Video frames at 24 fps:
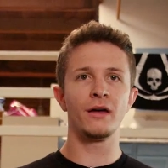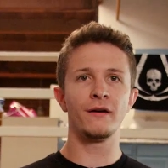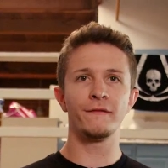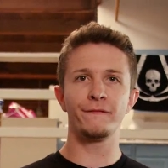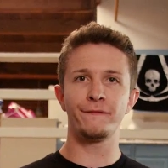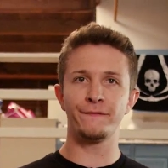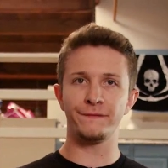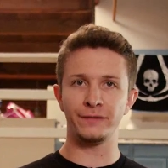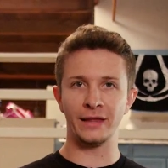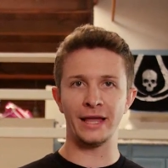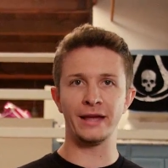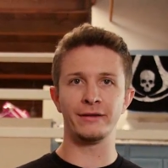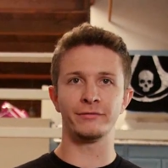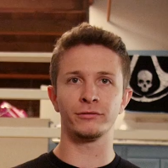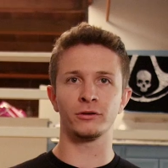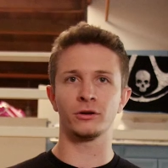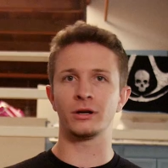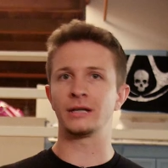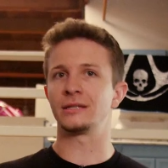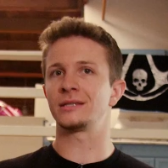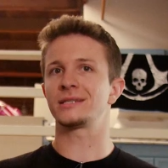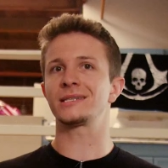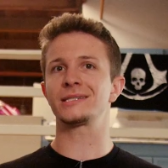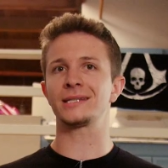flavor
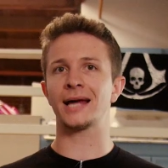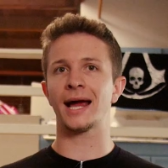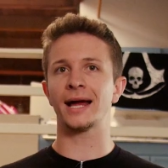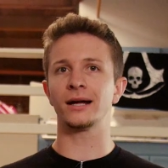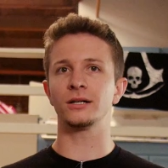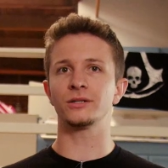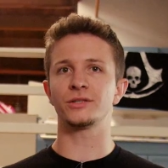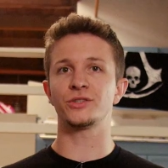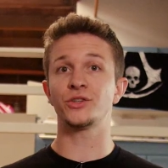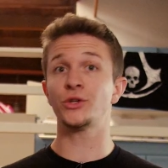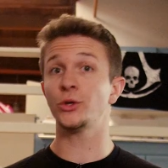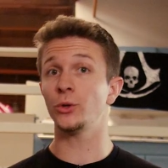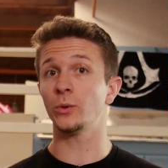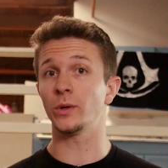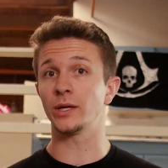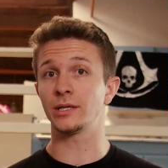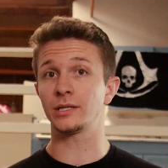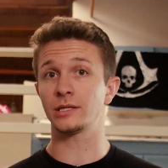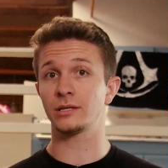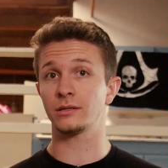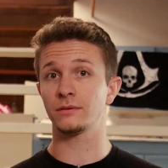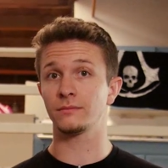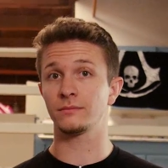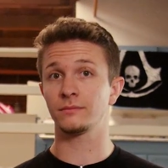and style to
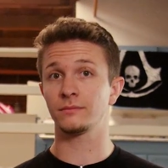it?